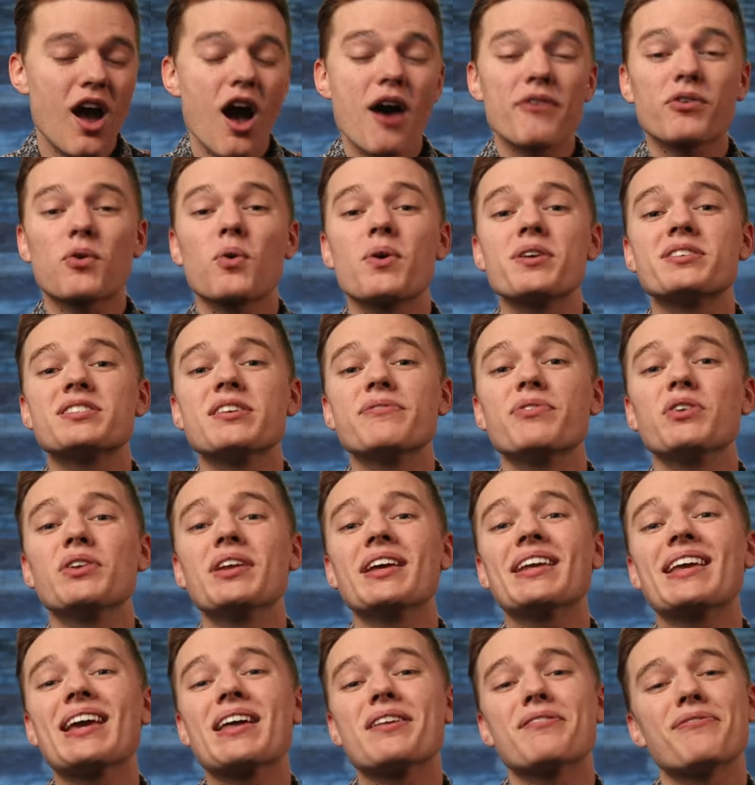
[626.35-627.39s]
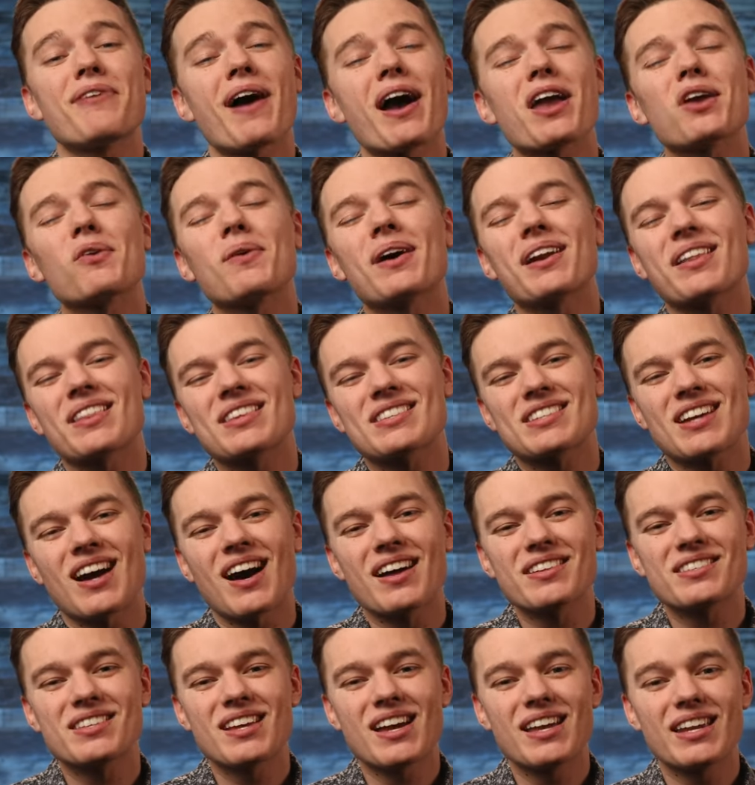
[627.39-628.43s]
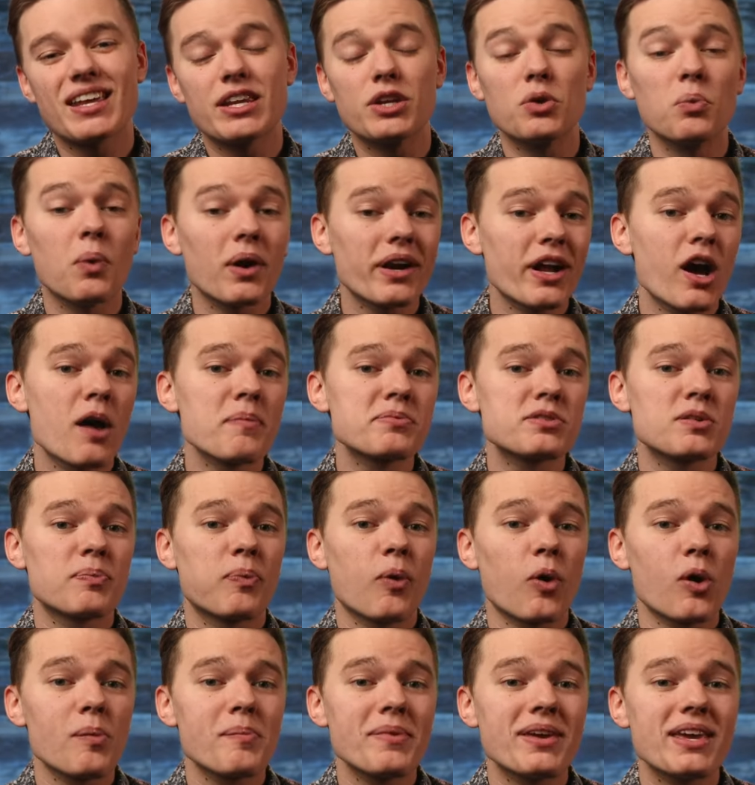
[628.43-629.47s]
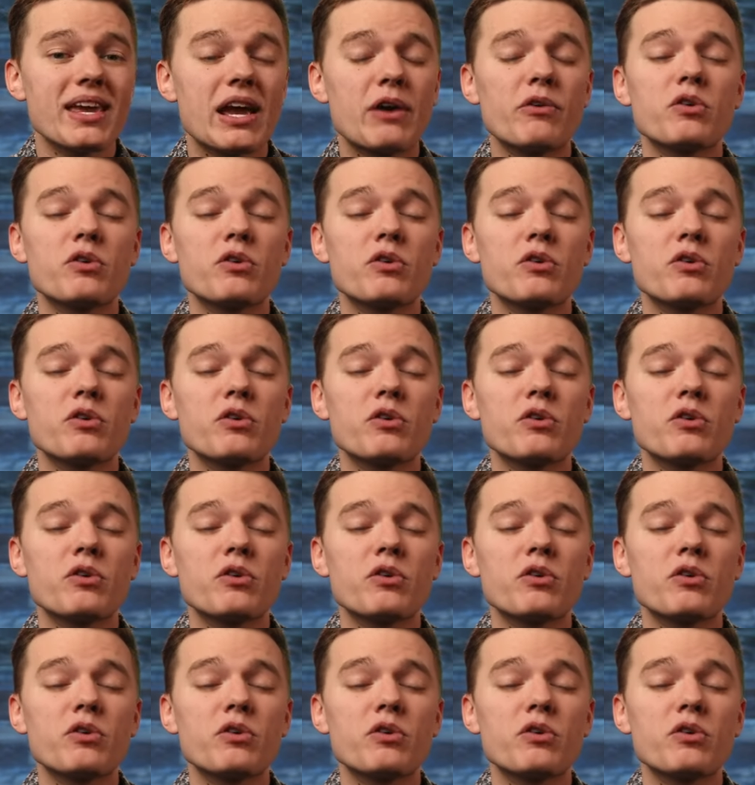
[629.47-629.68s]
Of course, if you did get value out of this content and you want to help support me,